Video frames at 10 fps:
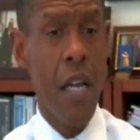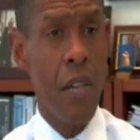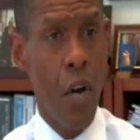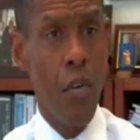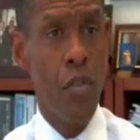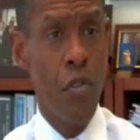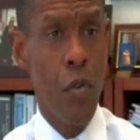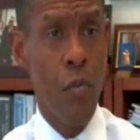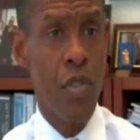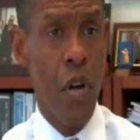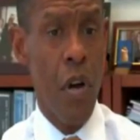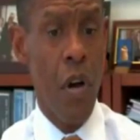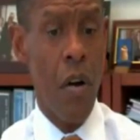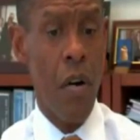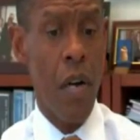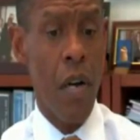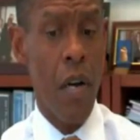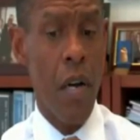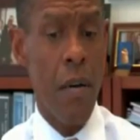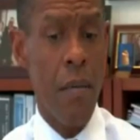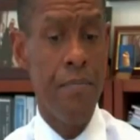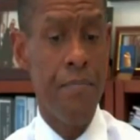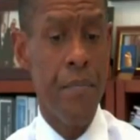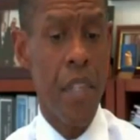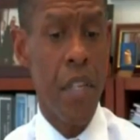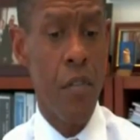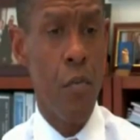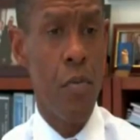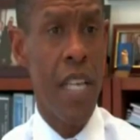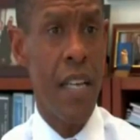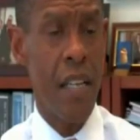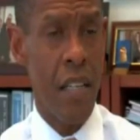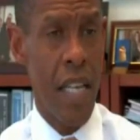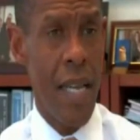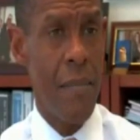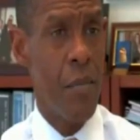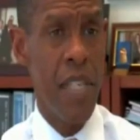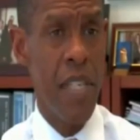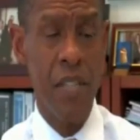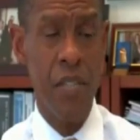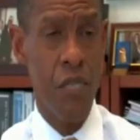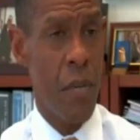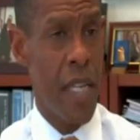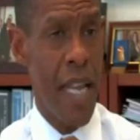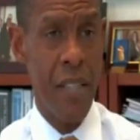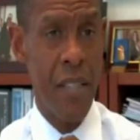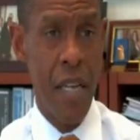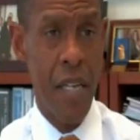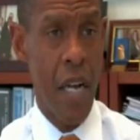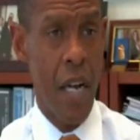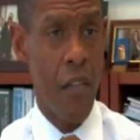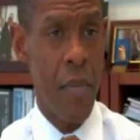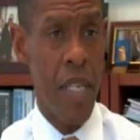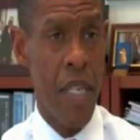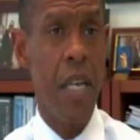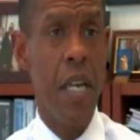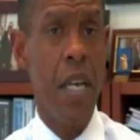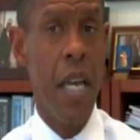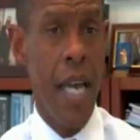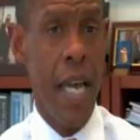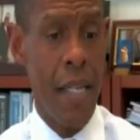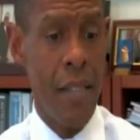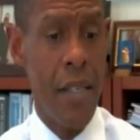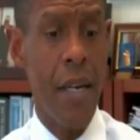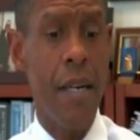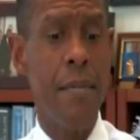Those groups are groups that claim to be extremely anti-government and